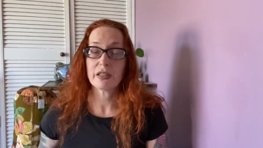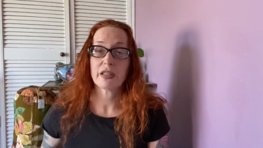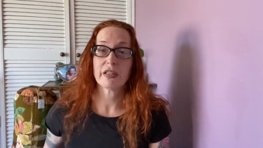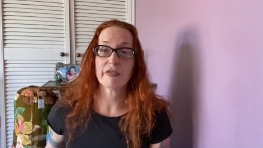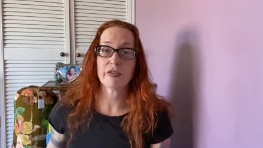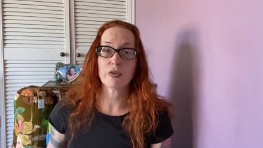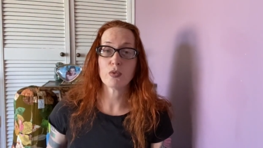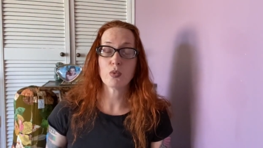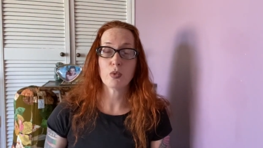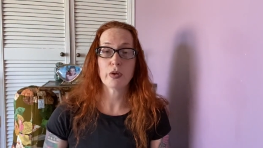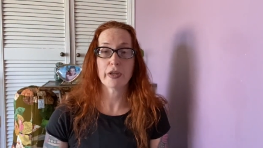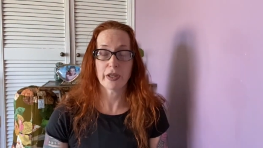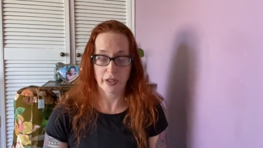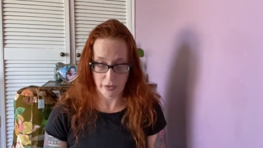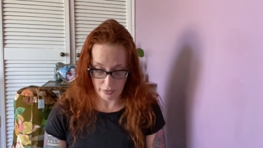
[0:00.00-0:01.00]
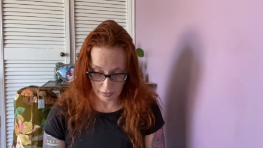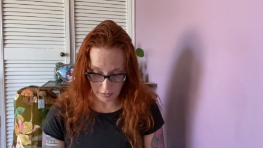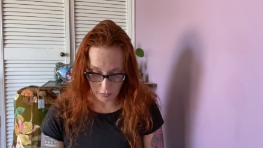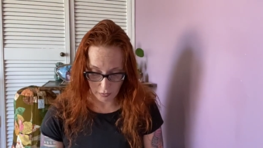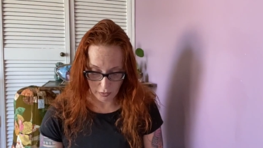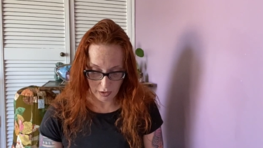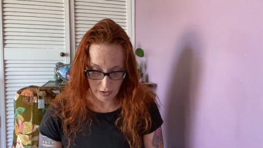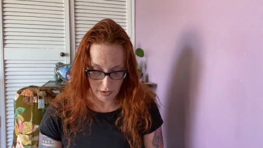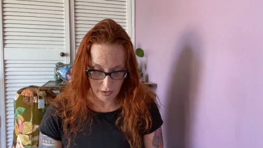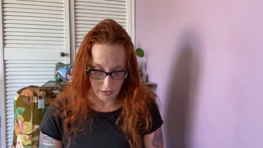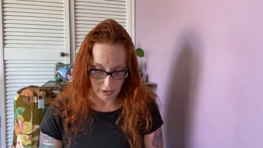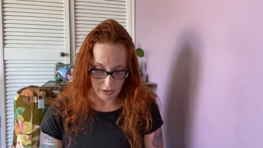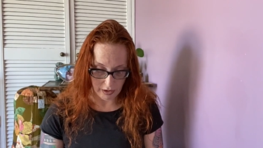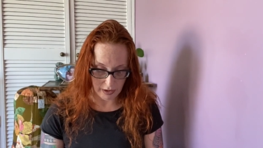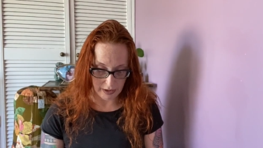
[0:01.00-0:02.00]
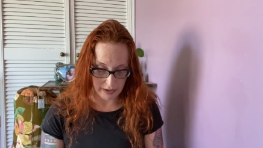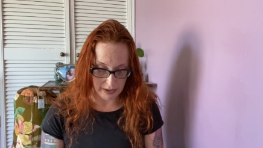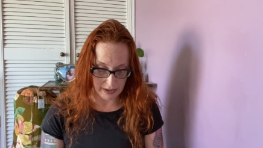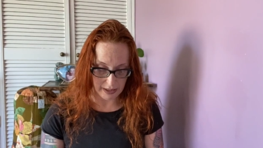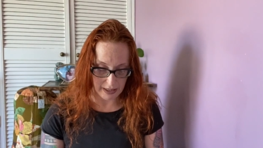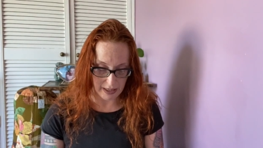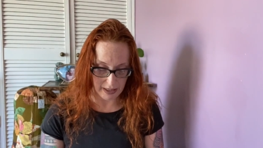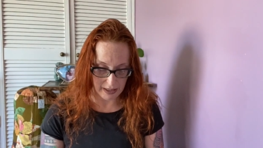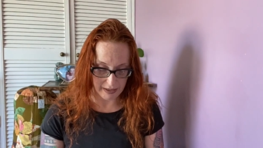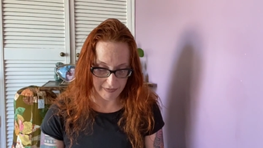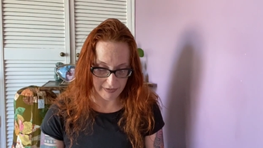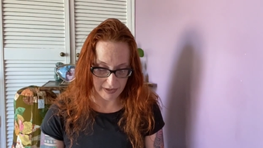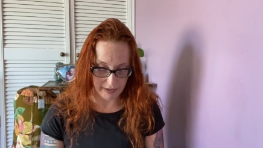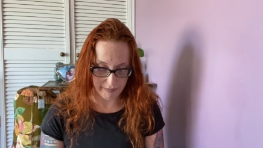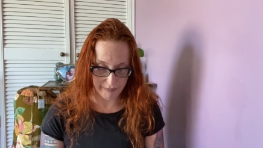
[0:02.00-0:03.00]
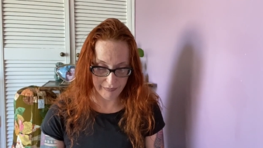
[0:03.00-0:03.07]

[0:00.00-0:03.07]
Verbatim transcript: if you work in a caregiving,